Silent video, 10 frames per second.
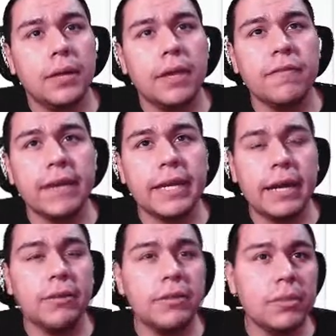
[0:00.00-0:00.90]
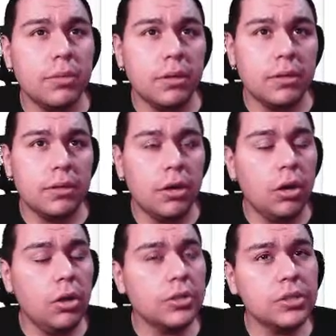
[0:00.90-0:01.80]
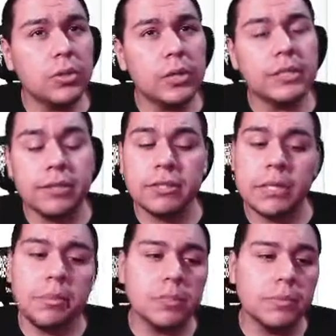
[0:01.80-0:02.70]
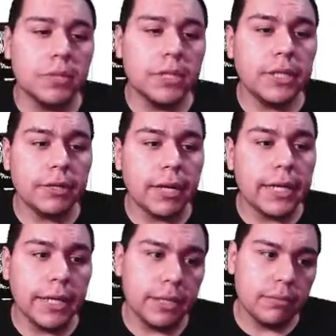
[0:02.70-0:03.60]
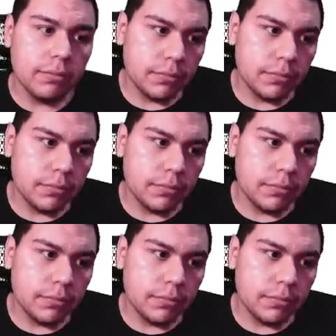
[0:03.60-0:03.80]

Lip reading: If I count them all the squares I was able to put in here, I get